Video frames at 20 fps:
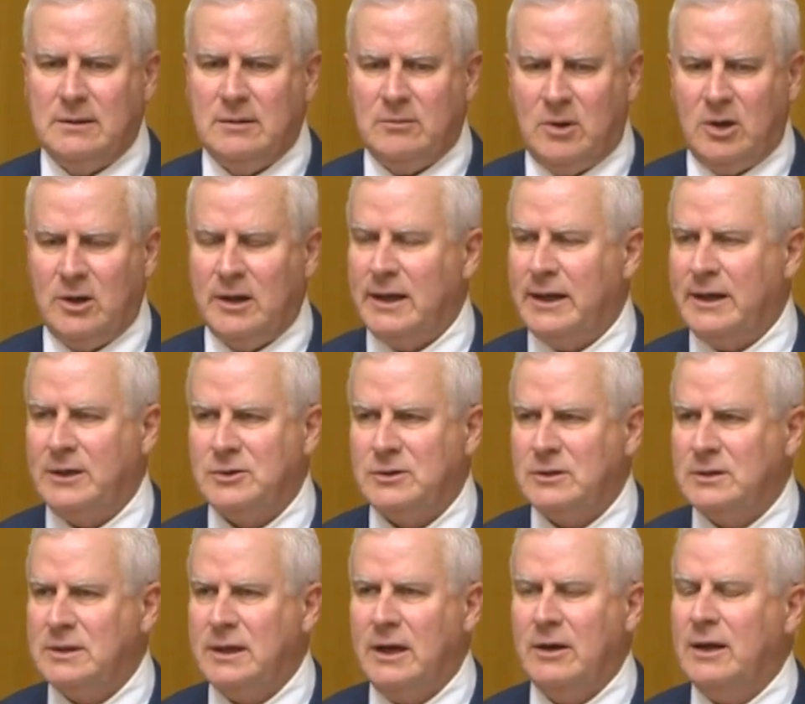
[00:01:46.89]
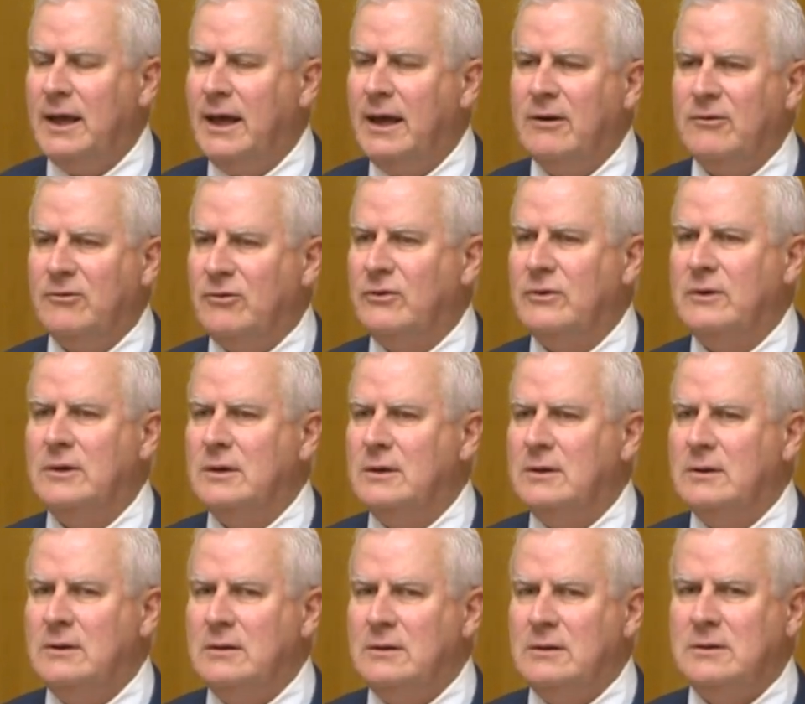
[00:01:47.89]
my electorate don't have
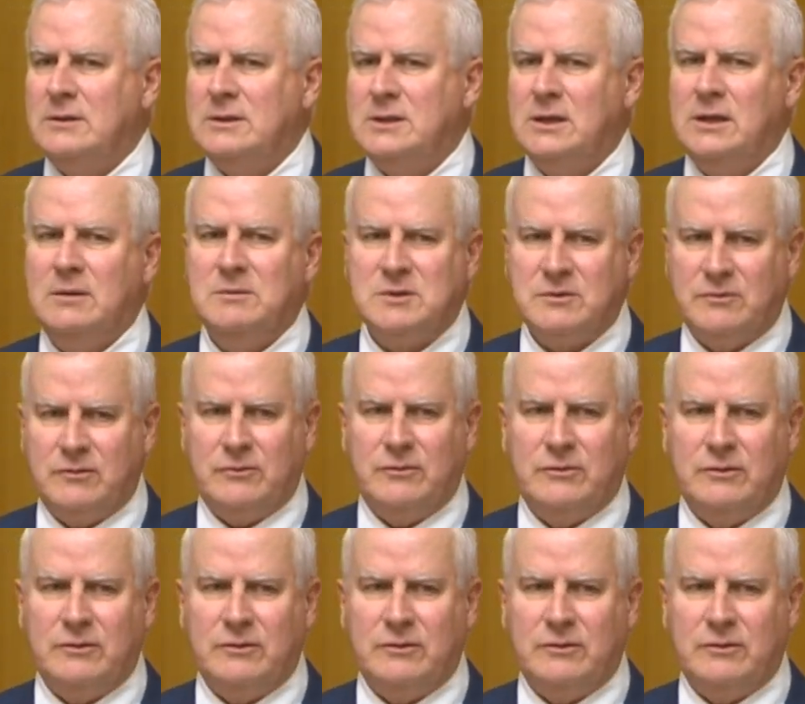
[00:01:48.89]
teams of